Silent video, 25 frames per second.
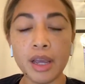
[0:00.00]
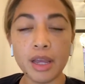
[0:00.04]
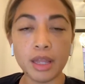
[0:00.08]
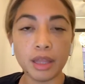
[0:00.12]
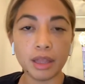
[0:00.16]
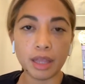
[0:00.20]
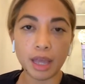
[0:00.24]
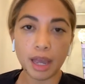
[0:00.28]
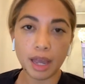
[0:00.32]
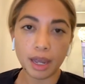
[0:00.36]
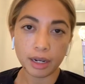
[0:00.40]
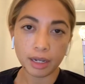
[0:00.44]

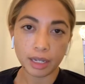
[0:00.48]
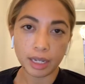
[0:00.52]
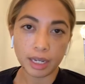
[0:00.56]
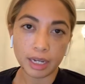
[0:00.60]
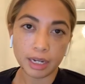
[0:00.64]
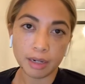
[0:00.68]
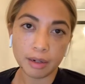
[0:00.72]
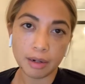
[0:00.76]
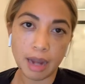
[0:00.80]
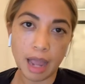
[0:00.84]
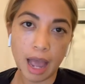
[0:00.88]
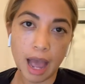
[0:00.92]
that
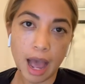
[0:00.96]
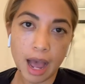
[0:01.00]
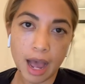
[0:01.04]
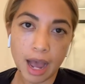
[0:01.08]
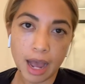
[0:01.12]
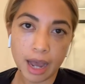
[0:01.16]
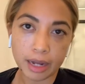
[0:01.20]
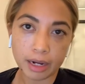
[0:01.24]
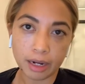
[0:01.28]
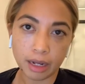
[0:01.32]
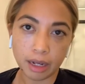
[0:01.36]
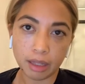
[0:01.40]
can
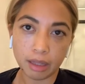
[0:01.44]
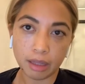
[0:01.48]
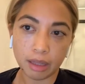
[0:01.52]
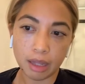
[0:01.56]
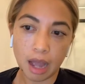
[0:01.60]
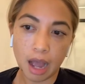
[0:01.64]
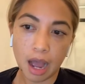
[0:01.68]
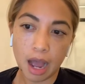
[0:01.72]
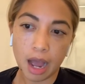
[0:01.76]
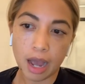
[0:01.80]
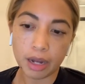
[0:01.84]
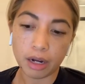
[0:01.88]
add a
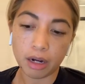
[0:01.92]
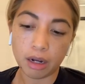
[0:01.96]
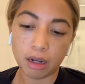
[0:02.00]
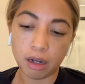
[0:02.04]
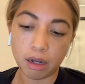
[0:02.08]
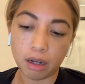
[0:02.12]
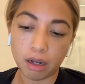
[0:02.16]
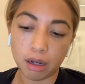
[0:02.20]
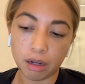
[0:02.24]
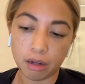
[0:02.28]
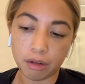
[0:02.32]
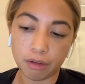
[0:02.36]
lot
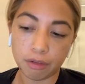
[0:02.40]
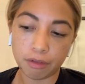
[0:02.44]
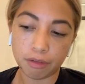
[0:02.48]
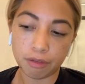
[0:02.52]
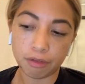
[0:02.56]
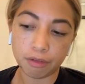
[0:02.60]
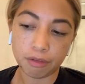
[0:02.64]
of